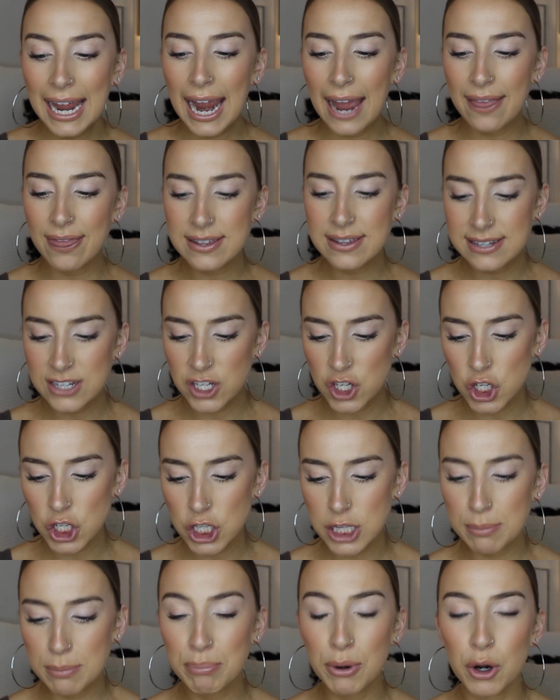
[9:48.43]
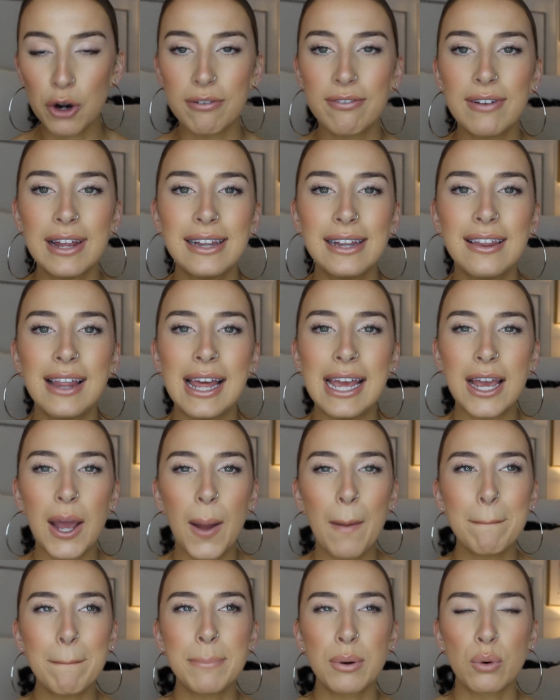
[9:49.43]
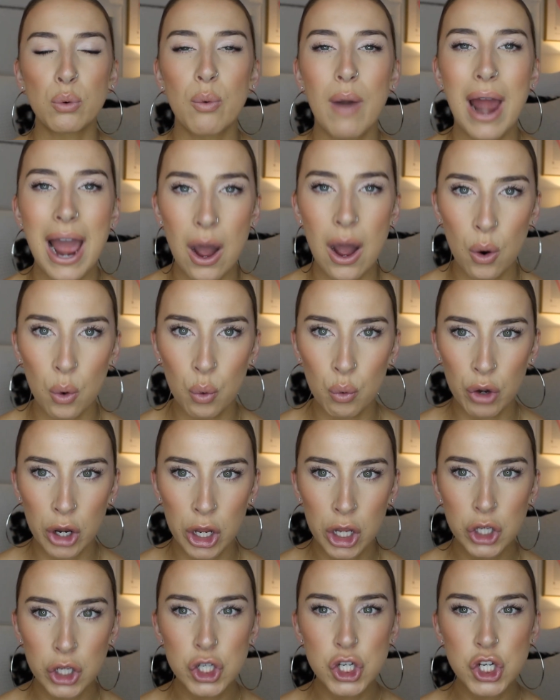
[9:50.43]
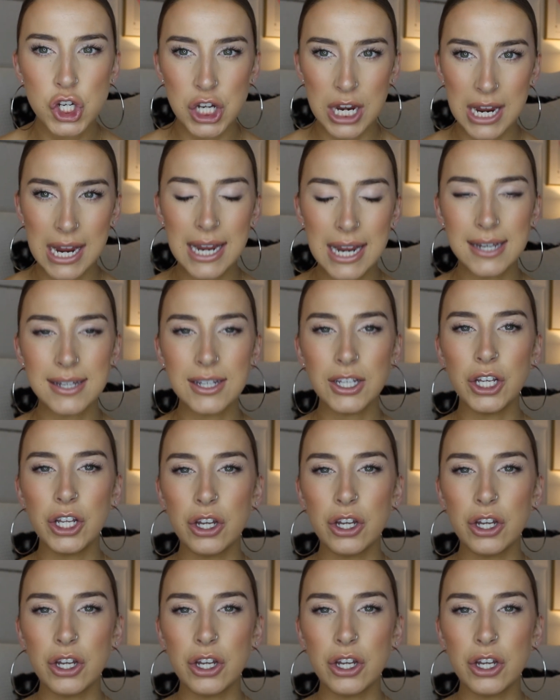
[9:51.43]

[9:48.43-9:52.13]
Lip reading: And this is just the perfect like brown shade,